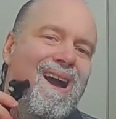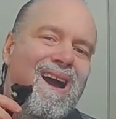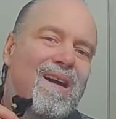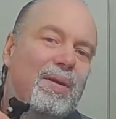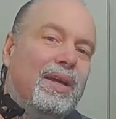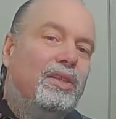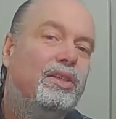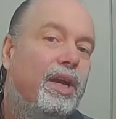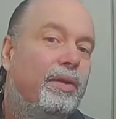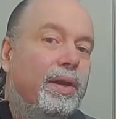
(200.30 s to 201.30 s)
But it is
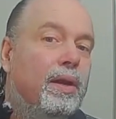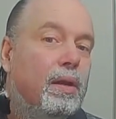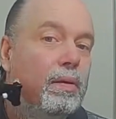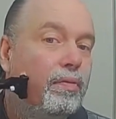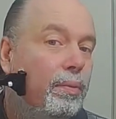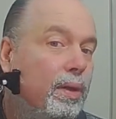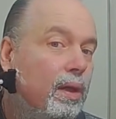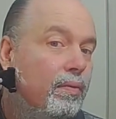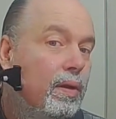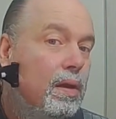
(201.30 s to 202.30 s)
scary for me even.